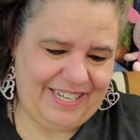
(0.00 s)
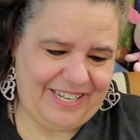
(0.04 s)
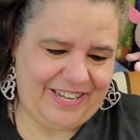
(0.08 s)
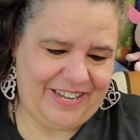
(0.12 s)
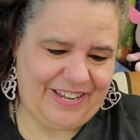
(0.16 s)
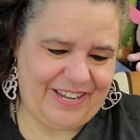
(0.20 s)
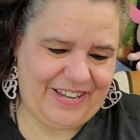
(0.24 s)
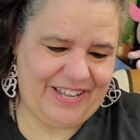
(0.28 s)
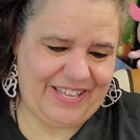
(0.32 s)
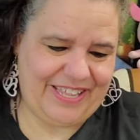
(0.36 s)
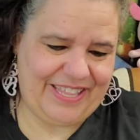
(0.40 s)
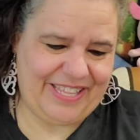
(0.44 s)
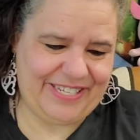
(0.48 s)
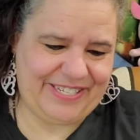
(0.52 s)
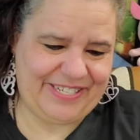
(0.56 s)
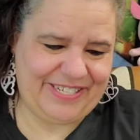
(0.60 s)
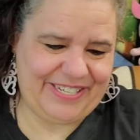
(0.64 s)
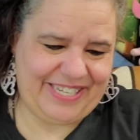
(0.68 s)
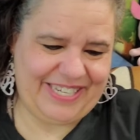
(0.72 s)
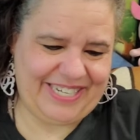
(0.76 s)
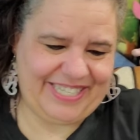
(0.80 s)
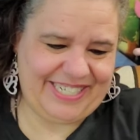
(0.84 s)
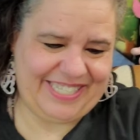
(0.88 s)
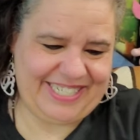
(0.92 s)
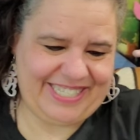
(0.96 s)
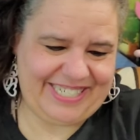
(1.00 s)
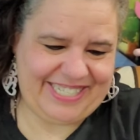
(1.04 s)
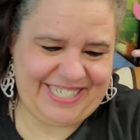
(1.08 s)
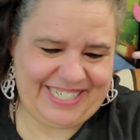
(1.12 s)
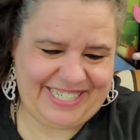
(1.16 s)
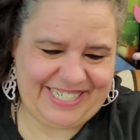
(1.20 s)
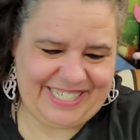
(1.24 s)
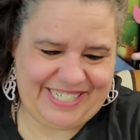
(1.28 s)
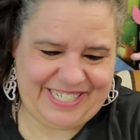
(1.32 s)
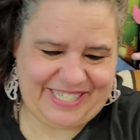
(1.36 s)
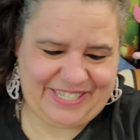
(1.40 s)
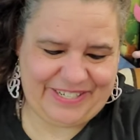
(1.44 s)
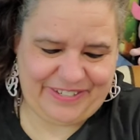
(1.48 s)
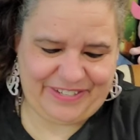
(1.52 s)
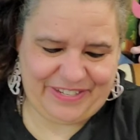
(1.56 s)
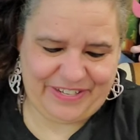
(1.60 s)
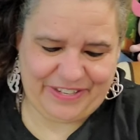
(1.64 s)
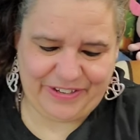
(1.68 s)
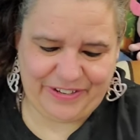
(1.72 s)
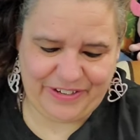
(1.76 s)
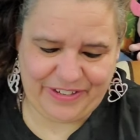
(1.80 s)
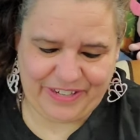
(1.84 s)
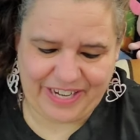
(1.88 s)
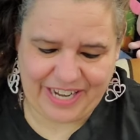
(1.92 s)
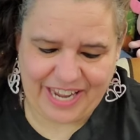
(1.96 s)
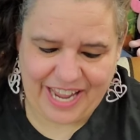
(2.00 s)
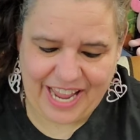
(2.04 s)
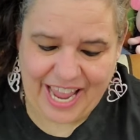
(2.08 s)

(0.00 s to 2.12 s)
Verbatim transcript: Oh, this one is just too cute.